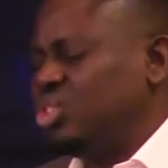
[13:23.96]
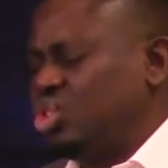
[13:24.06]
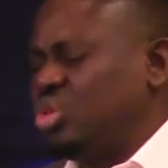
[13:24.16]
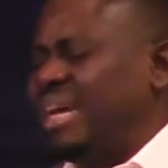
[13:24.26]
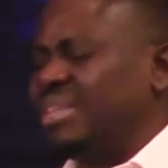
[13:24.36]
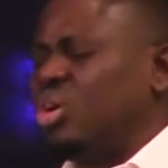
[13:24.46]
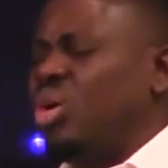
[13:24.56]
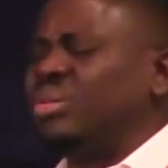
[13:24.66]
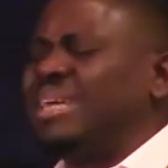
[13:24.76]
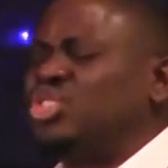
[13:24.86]
So that
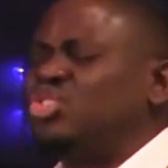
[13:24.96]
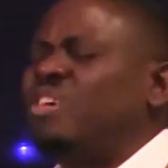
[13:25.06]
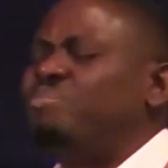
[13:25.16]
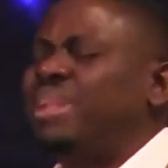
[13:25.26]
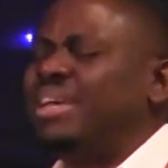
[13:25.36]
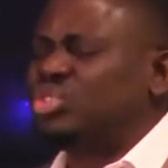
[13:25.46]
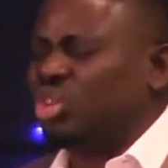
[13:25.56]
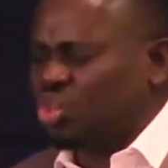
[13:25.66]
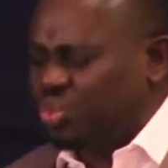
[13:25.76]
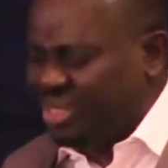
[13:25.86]
all that you have blessed
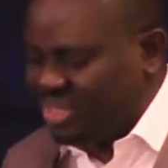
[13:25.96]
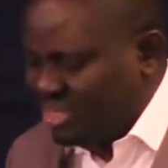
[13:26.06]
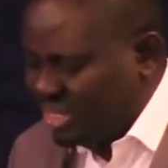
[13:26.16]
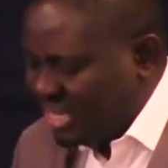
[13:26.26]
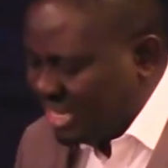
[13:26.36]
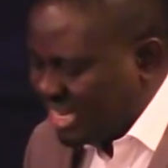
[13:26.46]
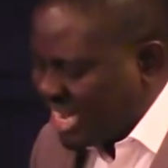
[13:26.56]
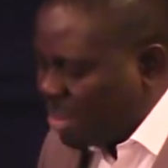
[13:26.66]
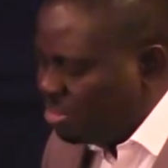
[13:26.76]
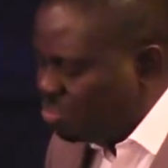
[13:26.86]
us with can be